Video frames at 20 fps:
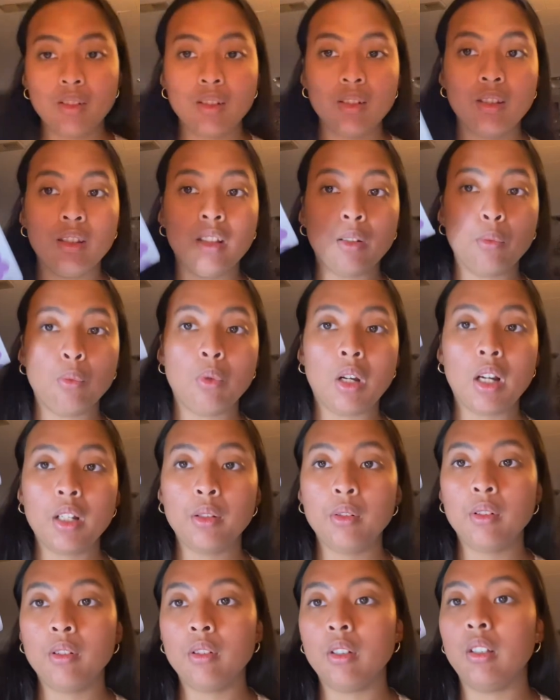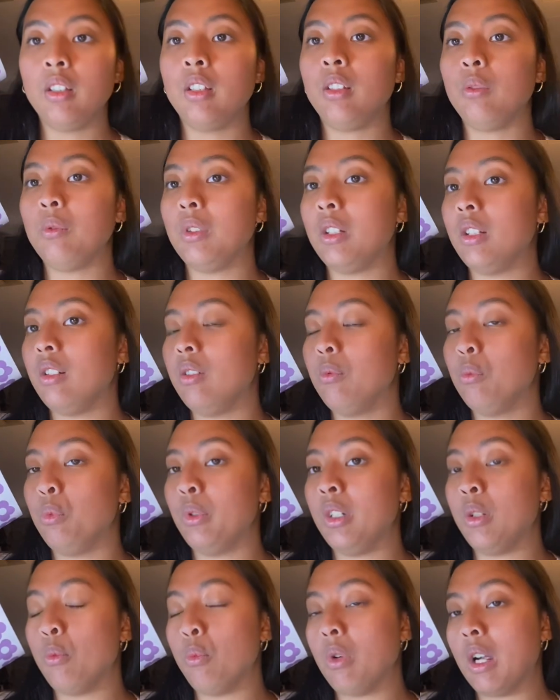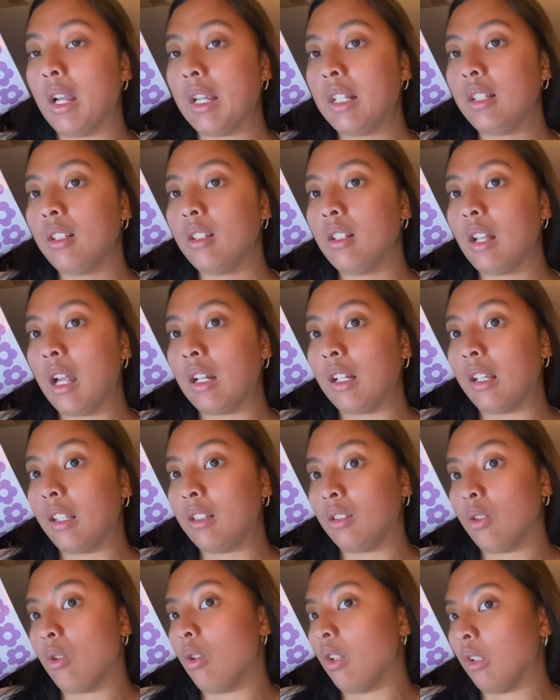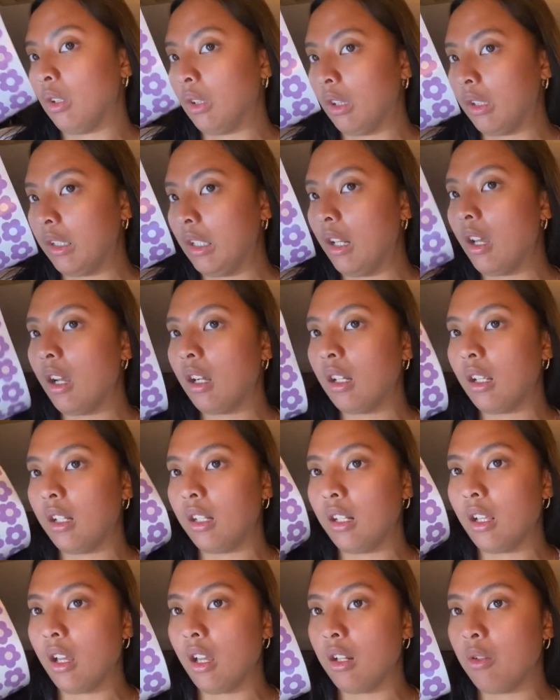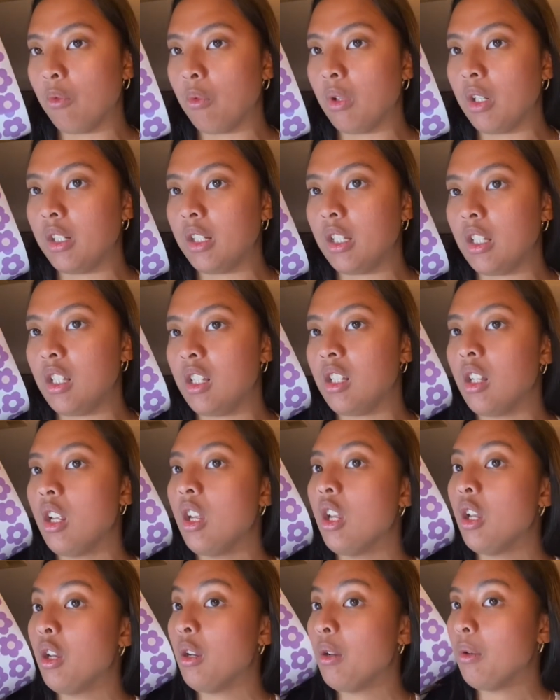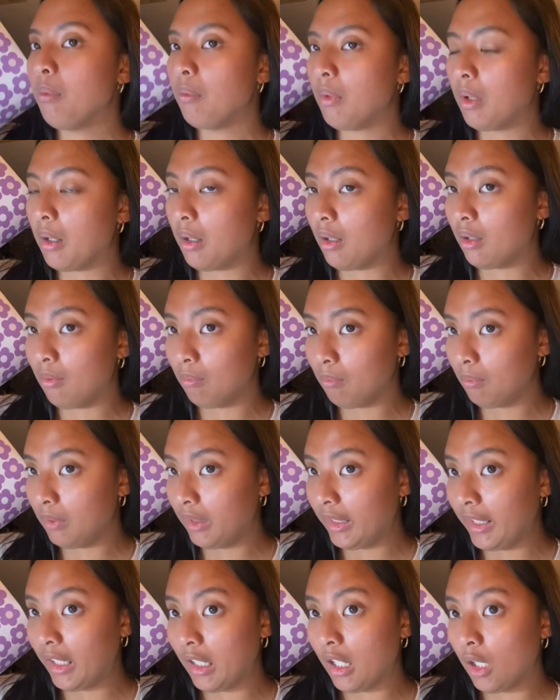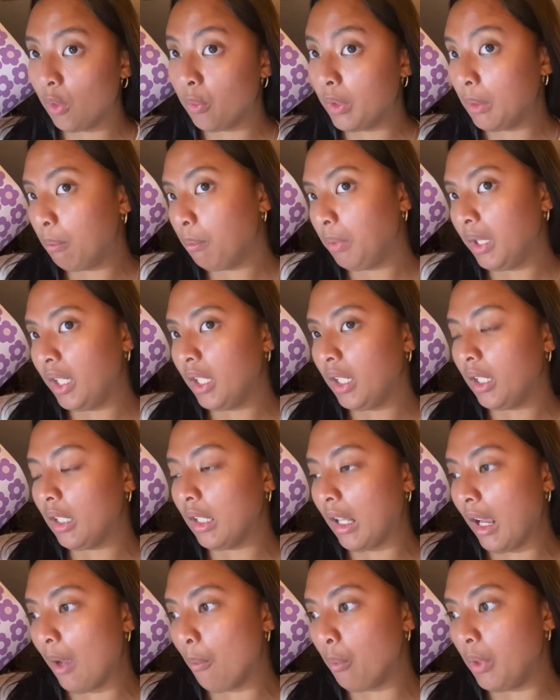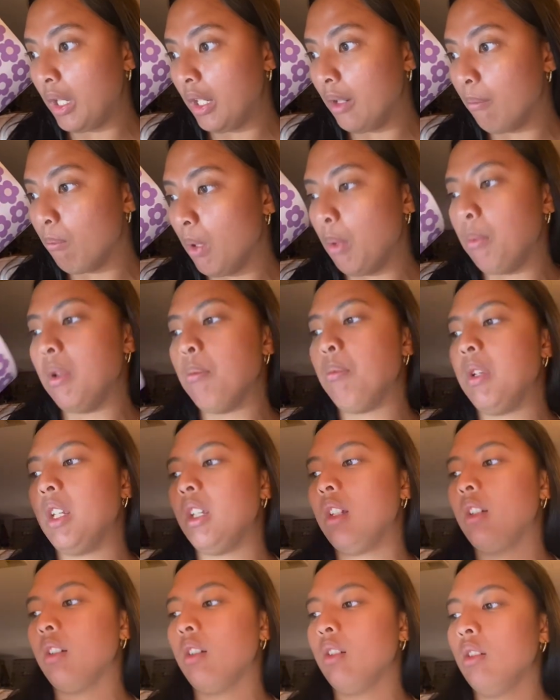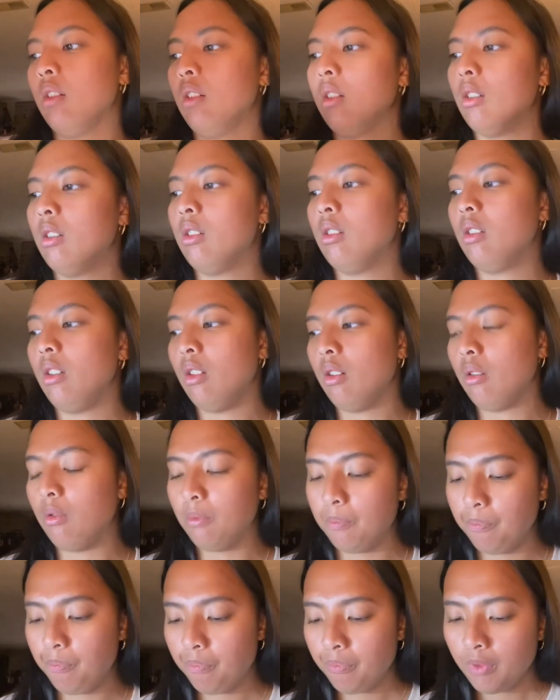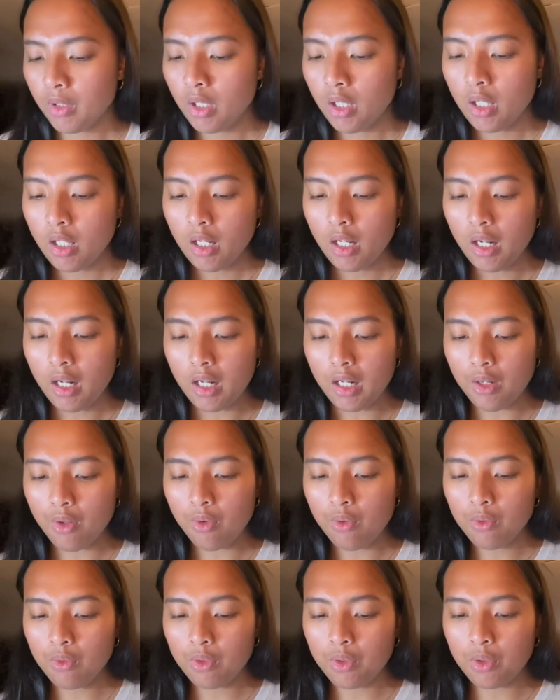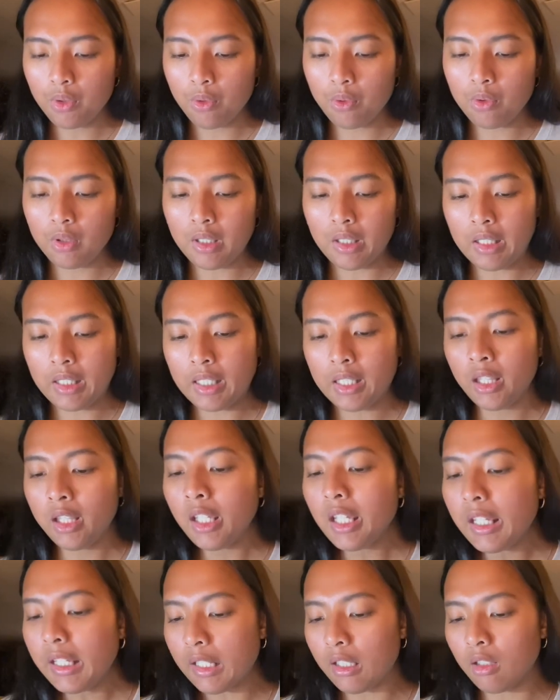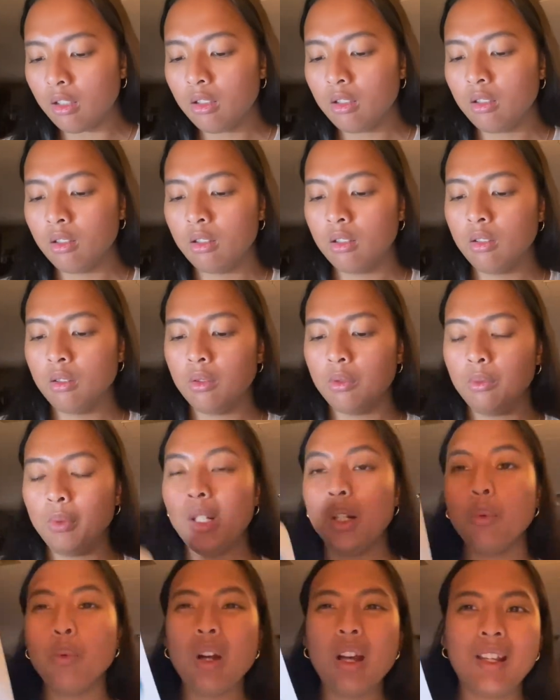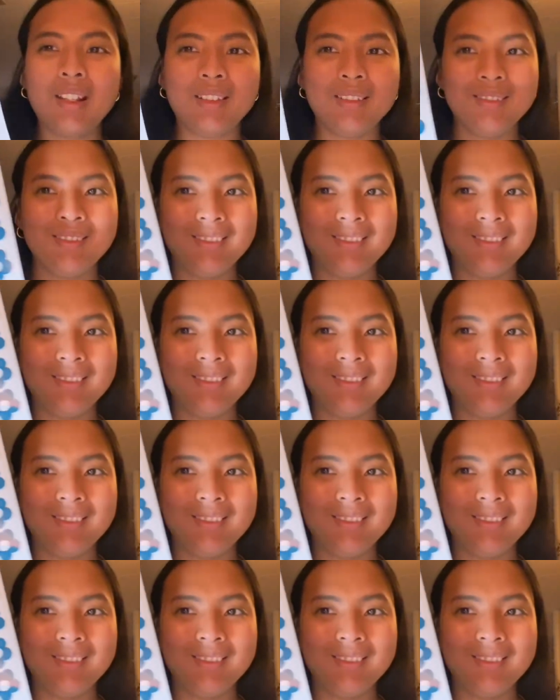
the white thing with the white, I can call it lilac, and the other one is lilac with pink, with baby pink, you know. And also this teal with the white,